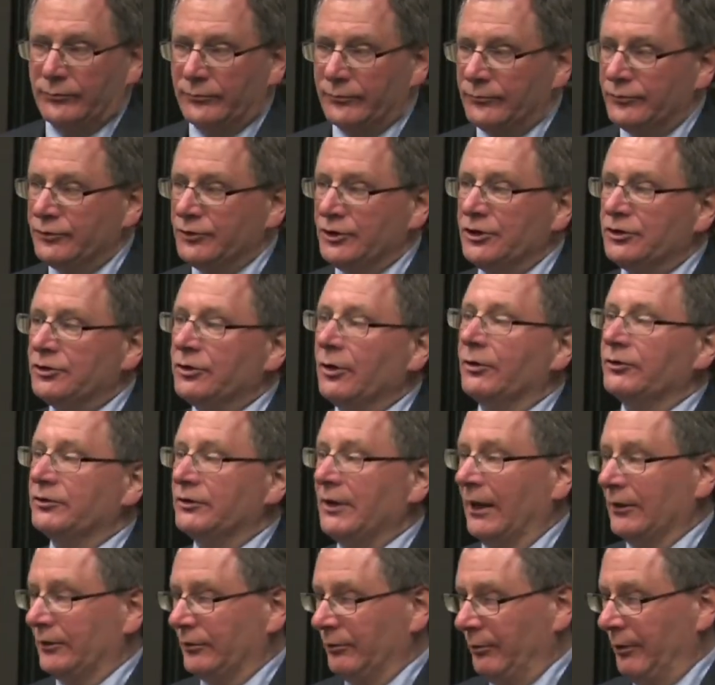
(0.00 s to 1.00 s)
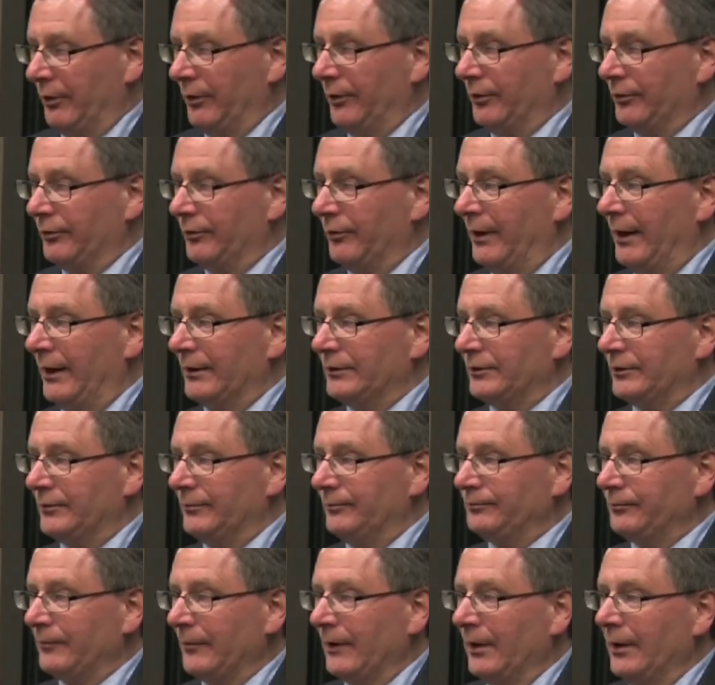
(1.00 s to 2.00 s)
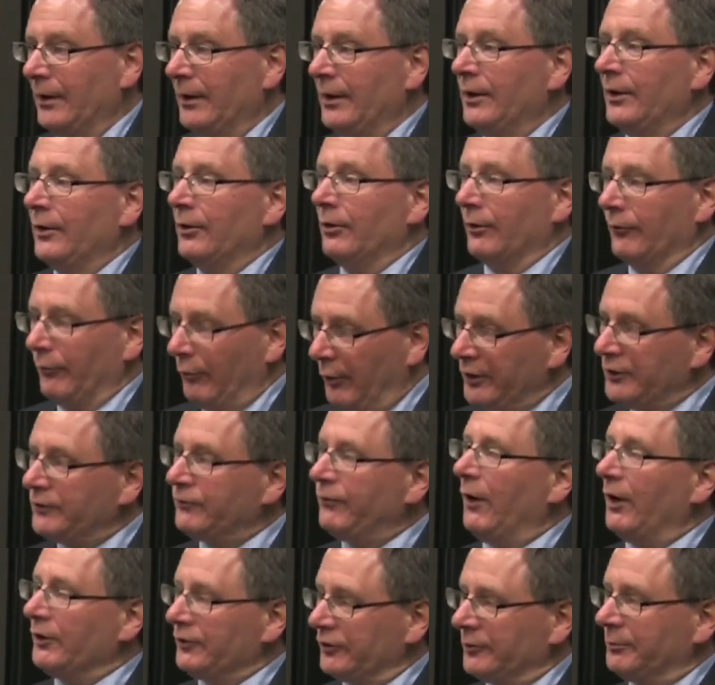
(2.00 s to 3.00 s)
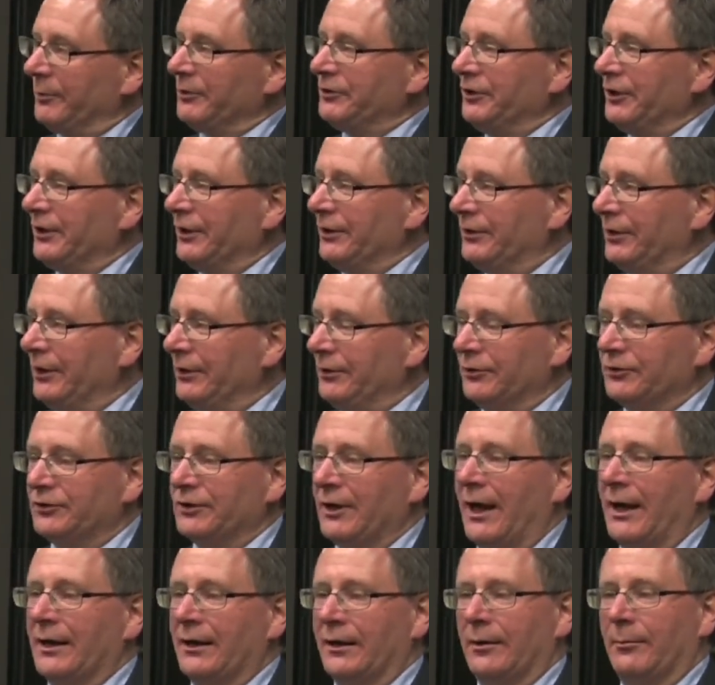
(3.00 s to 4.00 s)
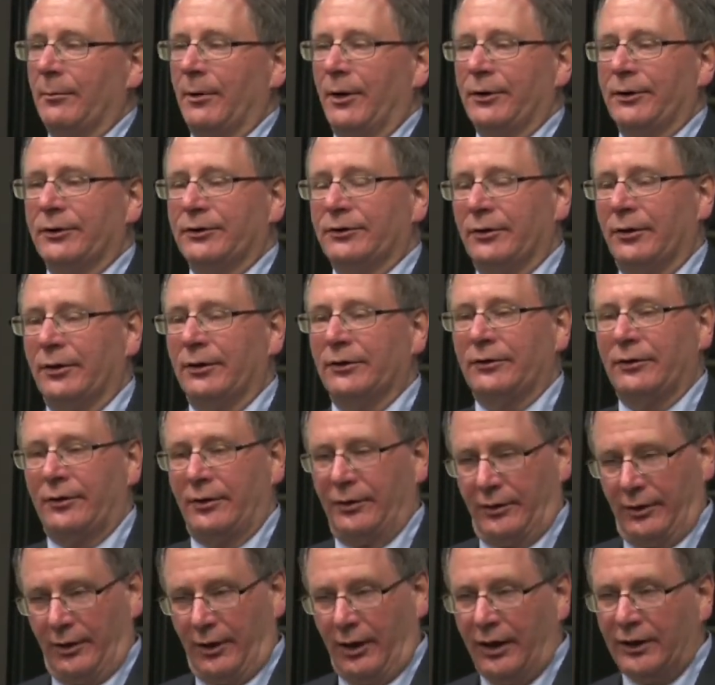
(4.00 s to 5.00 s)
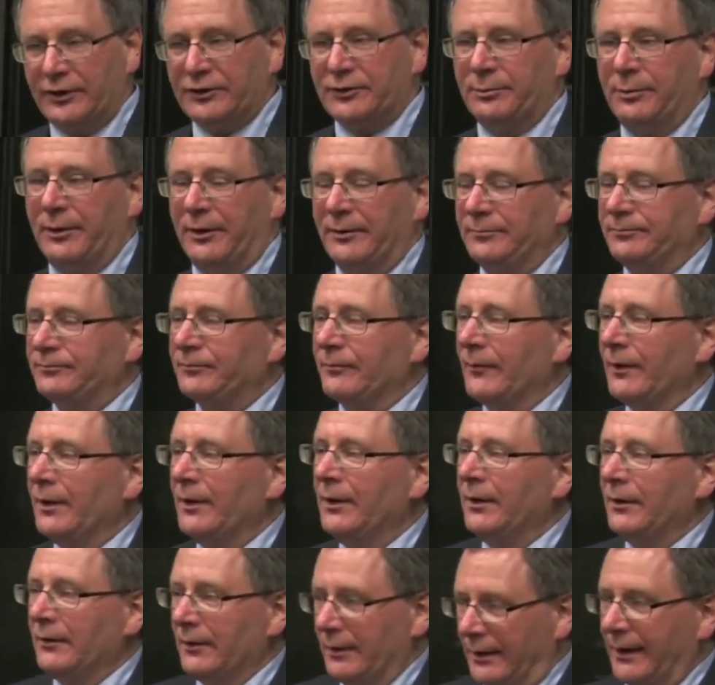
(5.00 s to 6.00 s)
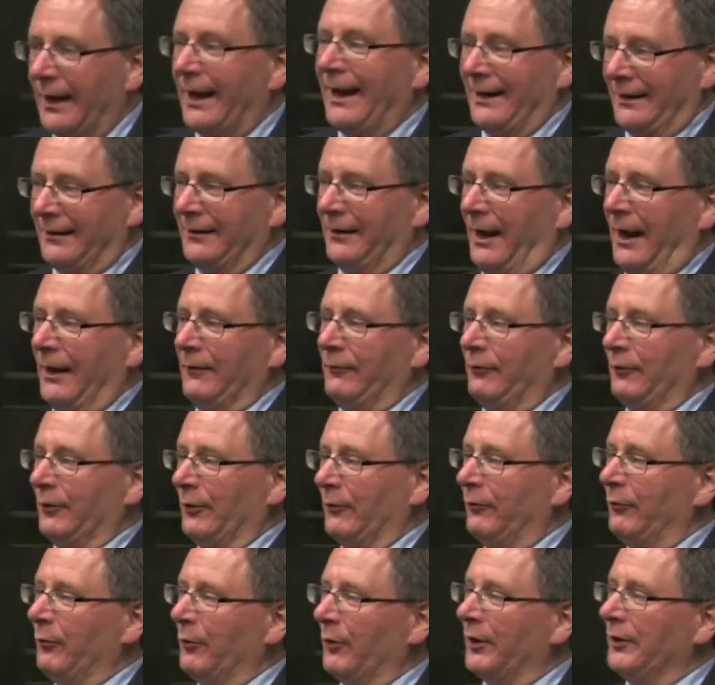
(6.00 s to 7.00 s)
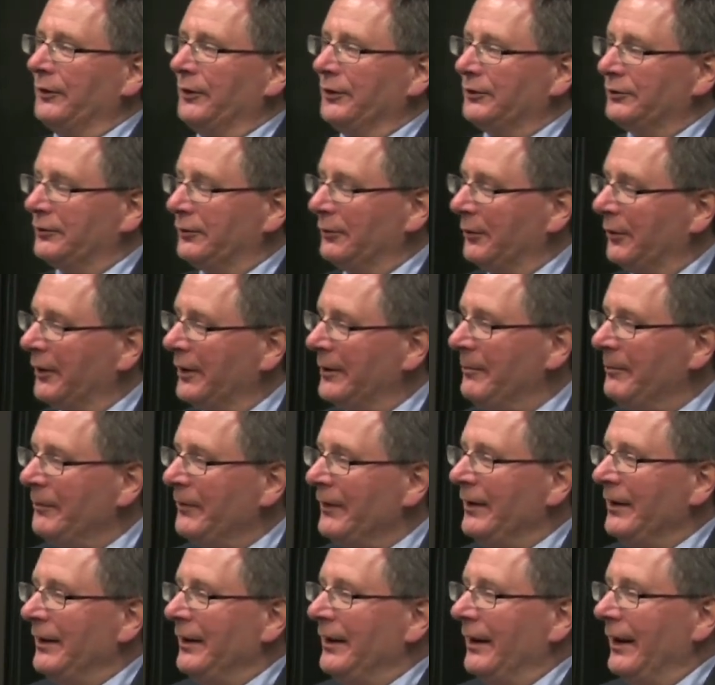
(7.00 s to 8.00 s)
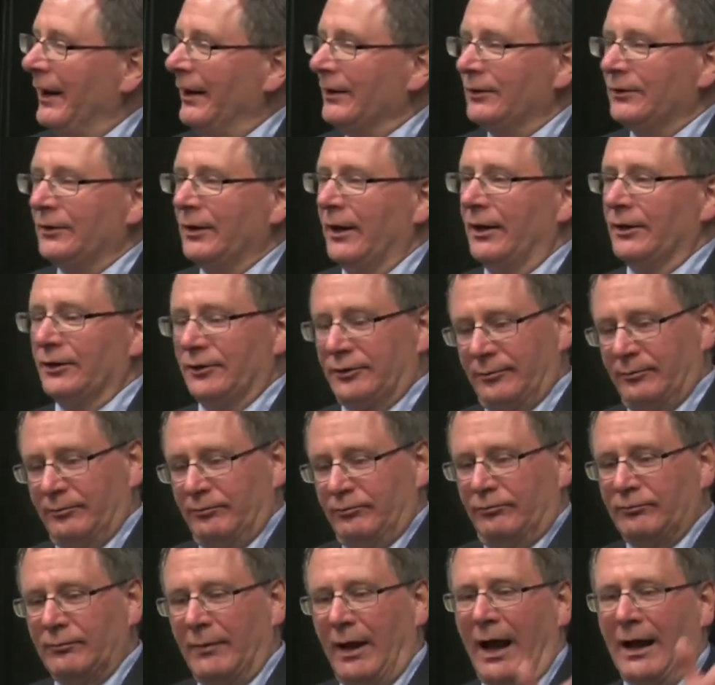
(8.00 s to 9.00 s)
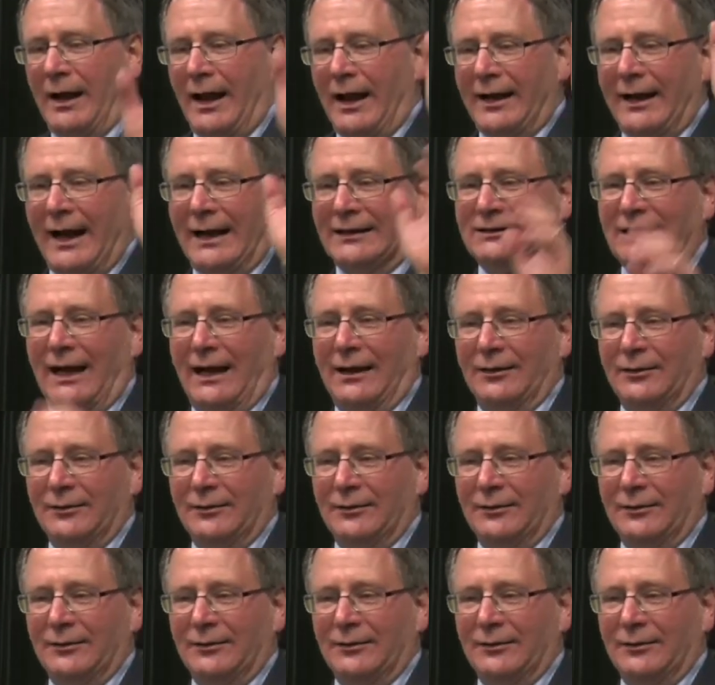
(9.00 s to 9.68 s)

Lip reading: she chose not to wear her dress. Her voice falters, but she continues on, and the mother turns to the husband, the guy I feel for in this story, and says, "A la casa."